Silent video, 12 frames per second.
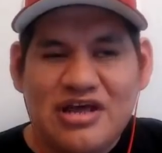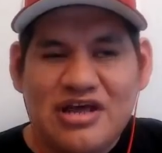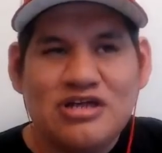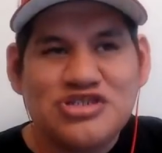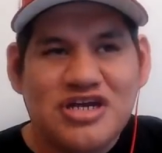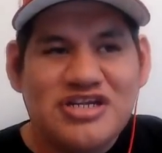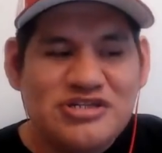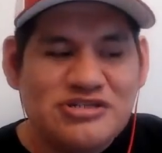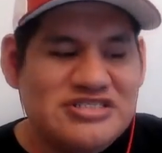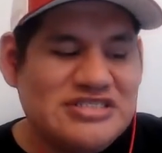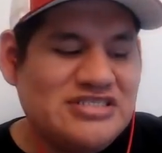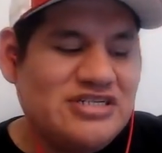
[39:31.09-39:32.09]
I'll try to do
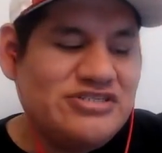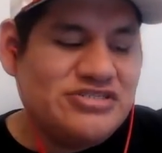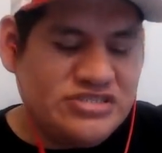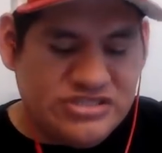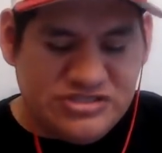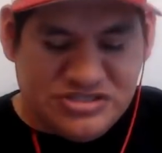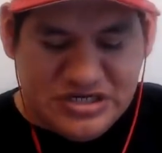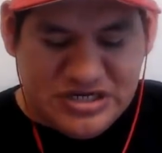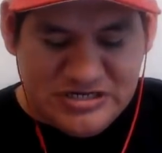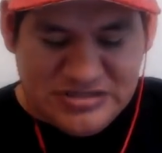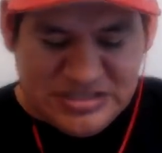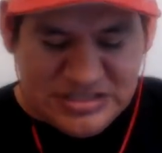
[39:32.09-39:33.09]
six hundred. You try to
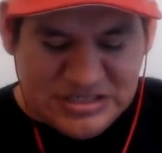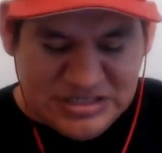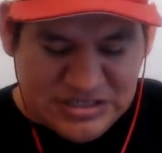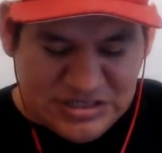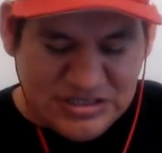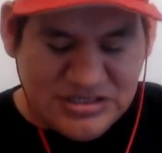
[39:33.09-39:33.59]
do six hundred.